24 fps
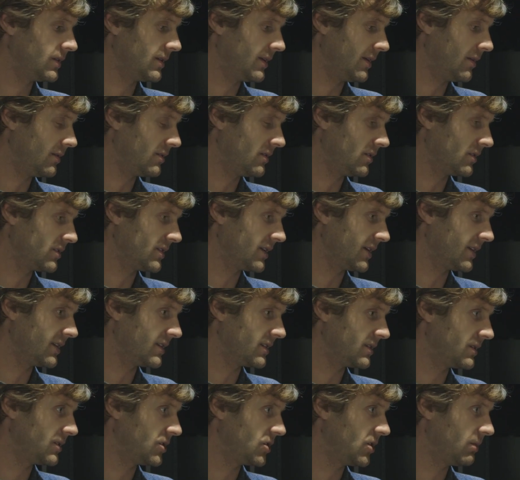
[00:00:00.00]
Now it looks like
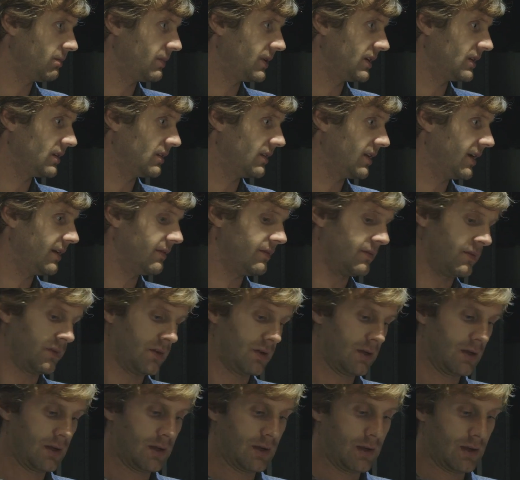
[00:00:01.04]
it's jumping to life.
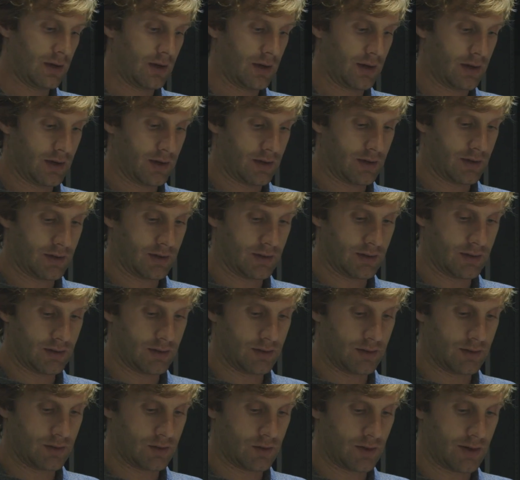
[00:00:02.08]

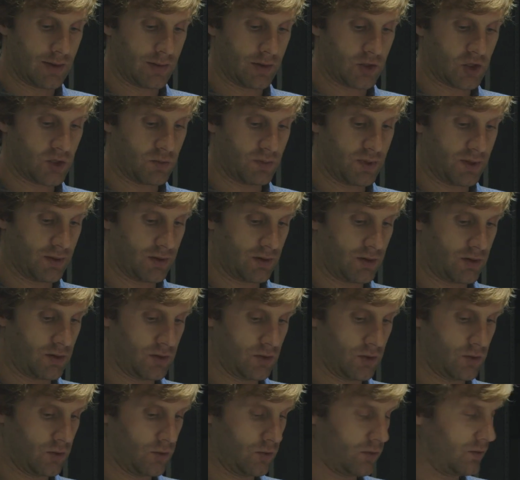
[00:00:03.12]
So now I should be able to
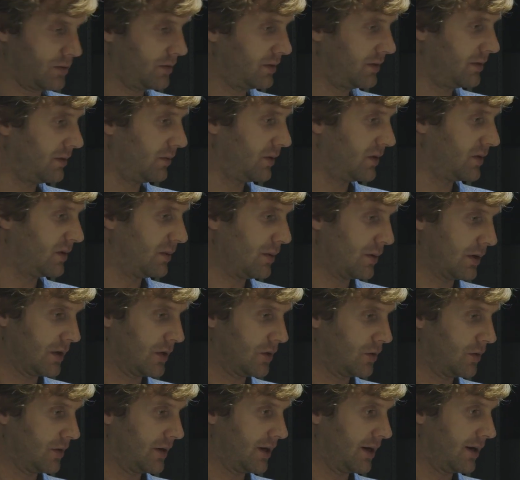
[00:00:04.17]
do, with the remote
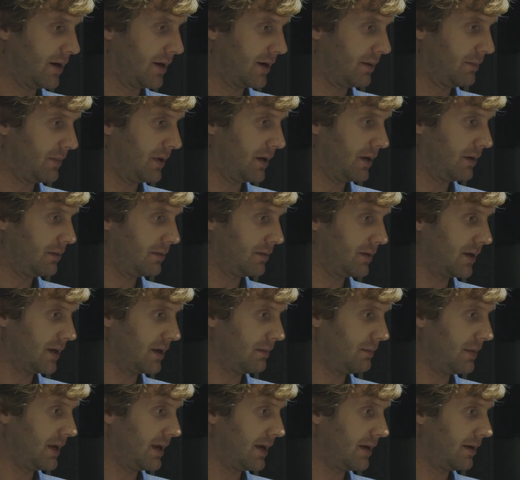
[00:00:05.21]
control here, I
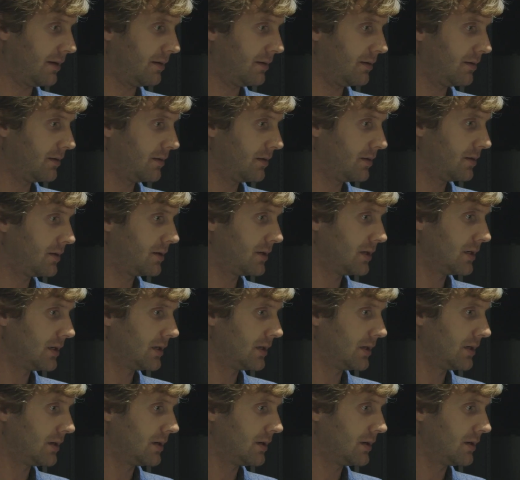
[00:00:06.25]
can pan
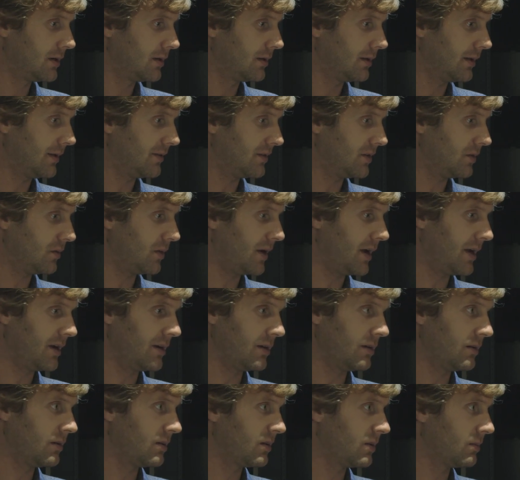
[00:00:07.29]
left and right.
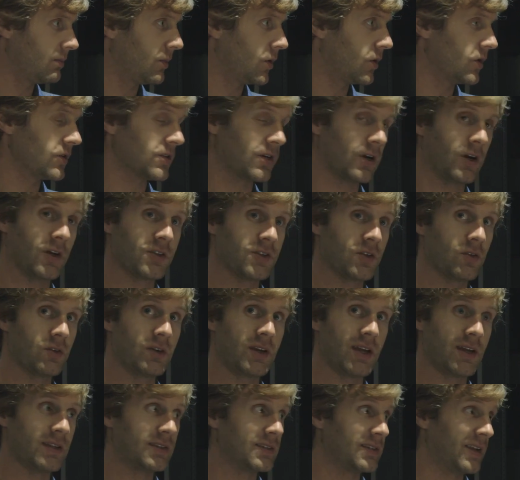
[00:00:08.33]
Motors are also
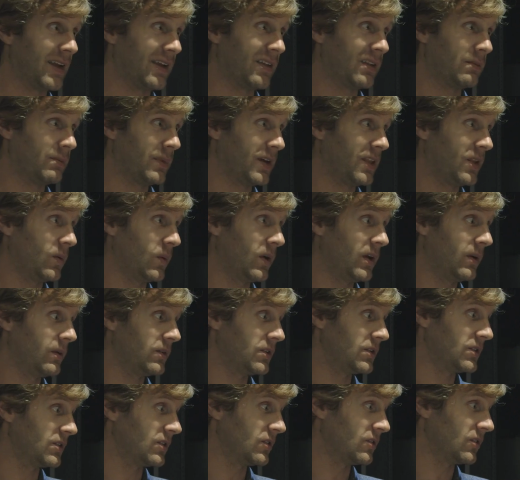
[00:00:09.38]
dead silent, by the way,
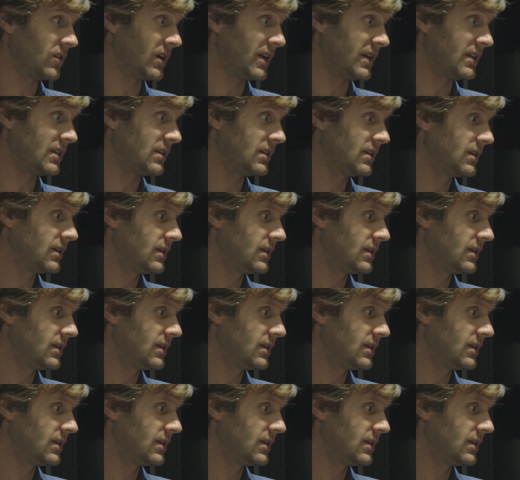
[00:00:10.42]
which is great.